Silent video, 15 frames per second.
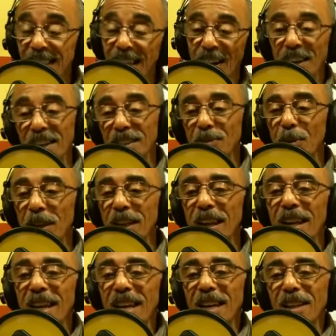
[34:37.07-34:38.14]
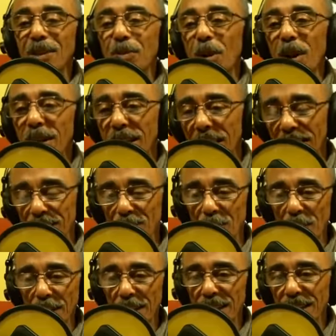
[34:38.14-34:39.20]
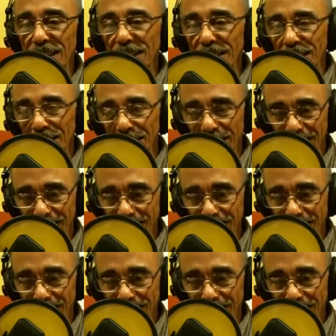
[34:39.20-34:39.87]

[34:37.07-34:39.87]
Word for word: Now here's where here's where it gets really